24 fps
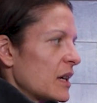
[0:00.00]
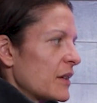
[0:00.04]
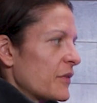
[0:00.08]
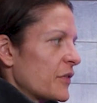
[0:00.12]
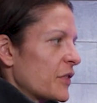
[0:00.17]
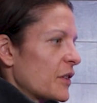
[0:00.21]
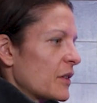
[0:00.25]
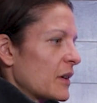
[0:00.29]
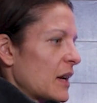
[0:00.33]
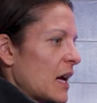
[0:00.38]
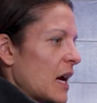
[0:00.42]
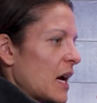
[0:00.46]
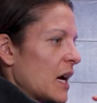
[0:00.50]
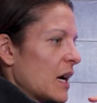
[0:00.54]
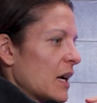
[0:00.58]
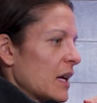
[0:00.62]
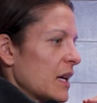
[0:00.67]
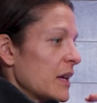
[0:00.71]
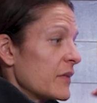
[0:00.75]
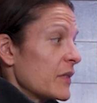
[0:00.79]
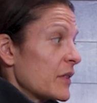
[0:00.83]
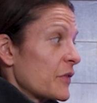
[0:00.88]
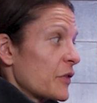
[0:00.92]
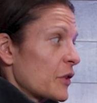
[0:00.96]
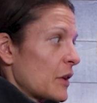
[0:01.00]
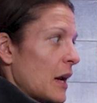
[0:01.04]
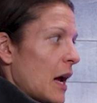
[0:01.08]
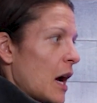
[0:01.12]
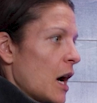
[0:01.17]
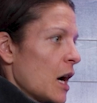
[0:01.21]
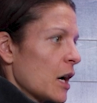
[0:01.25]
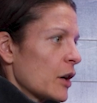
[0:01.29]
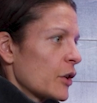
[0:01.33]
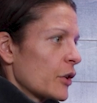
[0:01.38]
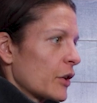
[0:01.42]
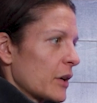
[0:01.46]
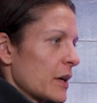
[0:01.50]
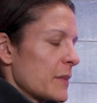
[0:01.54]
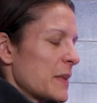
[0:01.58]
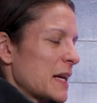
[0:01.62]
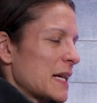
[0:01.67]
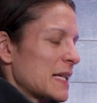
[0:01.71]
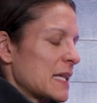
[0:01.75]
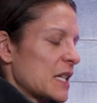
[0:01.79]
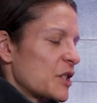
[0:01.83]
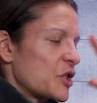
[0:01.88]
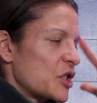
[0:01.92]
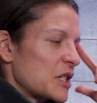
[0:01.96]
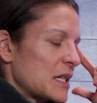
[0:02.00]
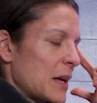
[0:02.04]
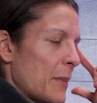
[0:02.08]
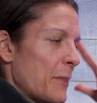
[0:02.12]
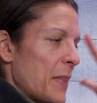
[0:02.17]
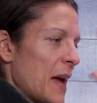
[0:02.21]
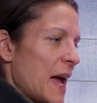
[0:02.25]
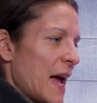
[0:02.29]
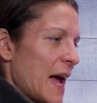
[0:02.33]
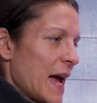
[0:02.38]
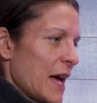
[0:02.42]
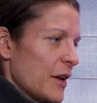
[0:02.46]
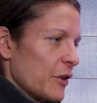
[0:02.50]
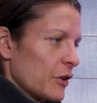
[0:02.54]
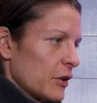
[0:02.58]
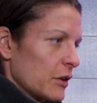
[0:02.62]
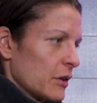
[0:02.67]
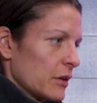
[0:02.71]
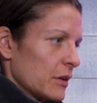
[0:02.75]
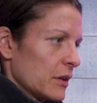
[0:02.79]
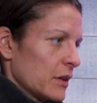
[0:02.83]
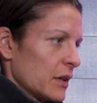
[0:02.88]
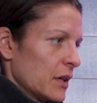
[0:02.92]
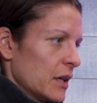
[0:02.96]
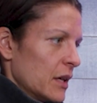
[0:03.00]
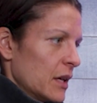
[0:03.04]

if they're not hungry, because it's just a pattern.